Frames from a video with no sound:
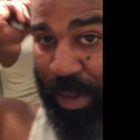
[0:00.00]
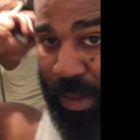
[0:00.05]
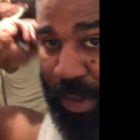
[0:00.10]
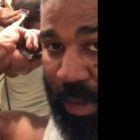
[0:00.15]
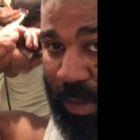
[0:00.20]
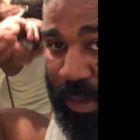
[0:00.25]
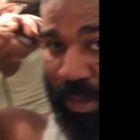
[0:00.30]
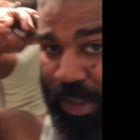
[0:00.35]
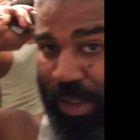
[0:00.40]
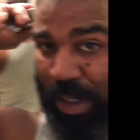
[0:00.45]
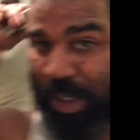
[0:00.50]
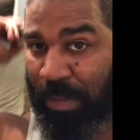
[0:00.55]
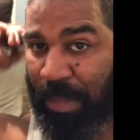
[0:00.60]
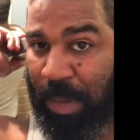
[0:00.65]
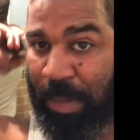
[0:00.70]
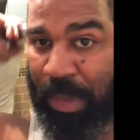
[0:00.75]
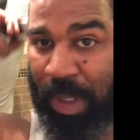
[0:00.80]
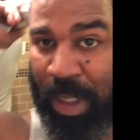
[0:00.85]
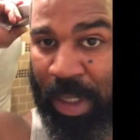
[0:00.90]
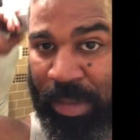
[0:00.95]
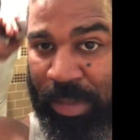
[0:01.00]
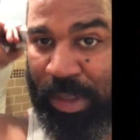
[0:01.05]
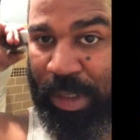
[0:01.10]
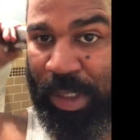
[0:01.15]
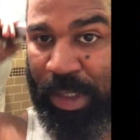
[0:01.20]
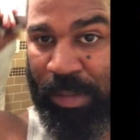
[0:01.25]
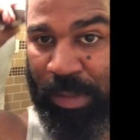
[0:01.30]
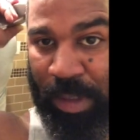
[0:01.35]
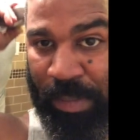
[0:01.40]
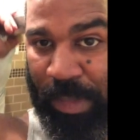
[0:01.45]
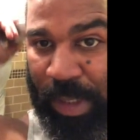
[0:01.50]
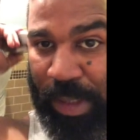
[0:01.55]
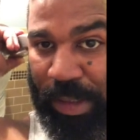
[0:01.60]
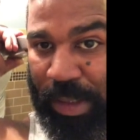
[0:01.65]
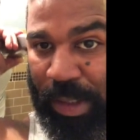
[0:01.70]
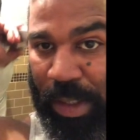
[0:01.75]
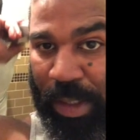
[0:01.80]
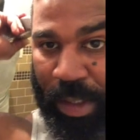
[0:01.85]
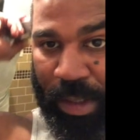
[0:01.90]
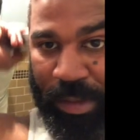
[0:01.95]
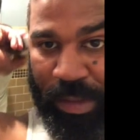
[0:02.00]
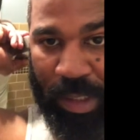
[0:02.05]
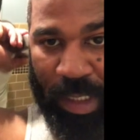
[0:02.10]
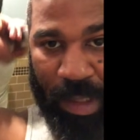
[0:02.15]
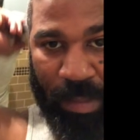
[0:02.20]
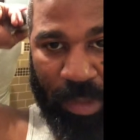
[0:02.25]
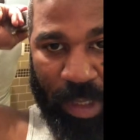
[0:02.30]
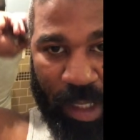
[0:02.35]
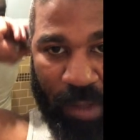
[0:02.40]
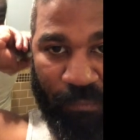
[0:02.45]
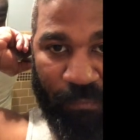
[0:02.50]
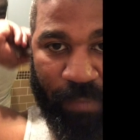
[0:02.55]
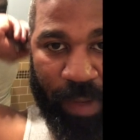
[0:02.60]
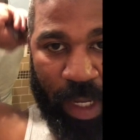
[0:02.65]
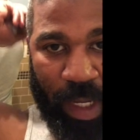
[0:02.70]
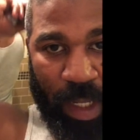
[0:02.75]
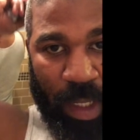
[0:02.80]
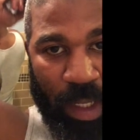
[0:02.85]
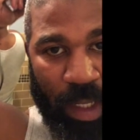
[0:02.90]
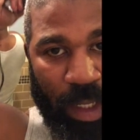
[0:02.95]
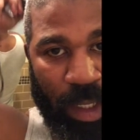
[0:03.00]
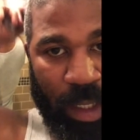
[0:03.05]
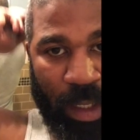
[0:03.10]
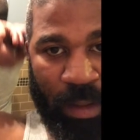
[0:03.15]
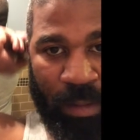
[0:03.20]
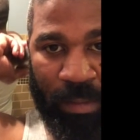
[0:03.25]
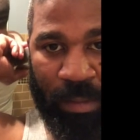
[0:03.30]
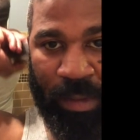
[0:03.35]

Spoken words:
It's all right, my mom tells me about that all the time. You got a fat head.